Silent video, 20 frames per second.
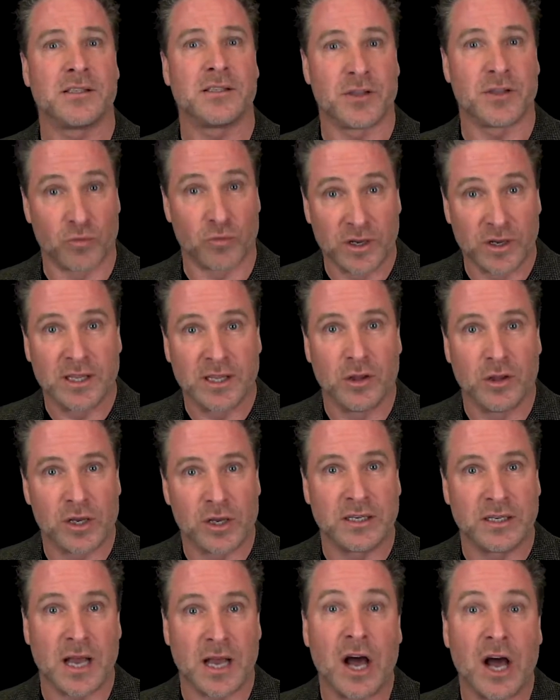They're really
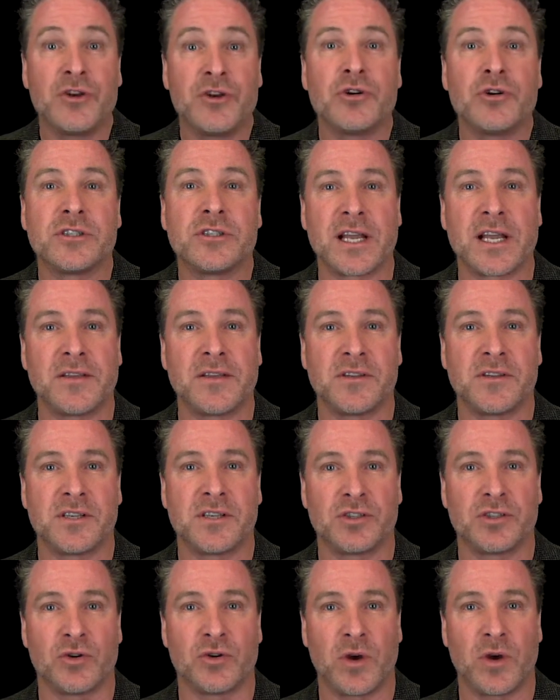looking to understand the
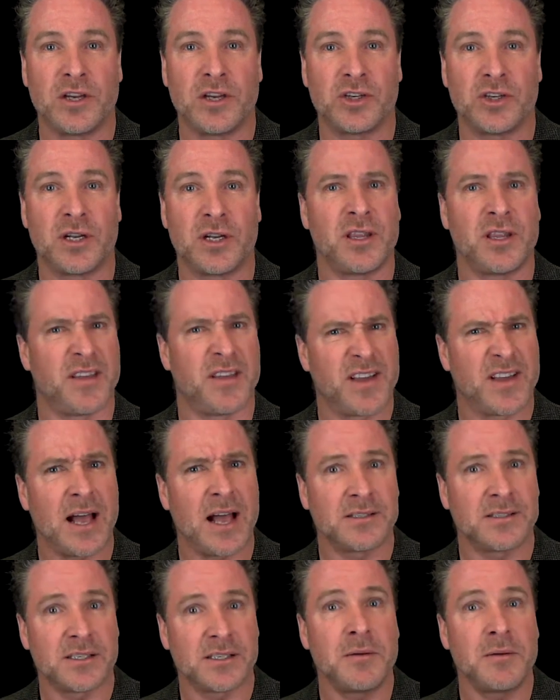situation, and they've
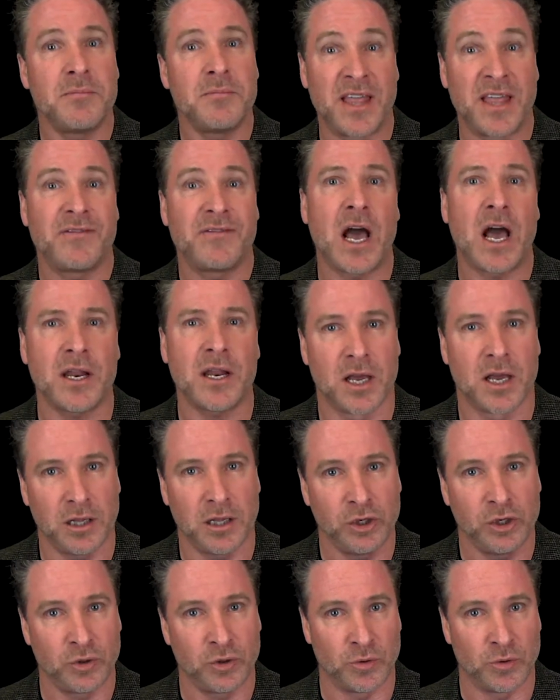got a
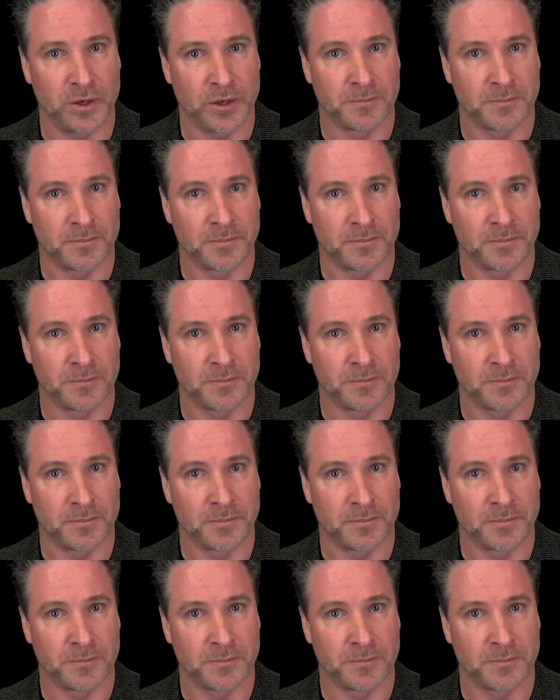clue.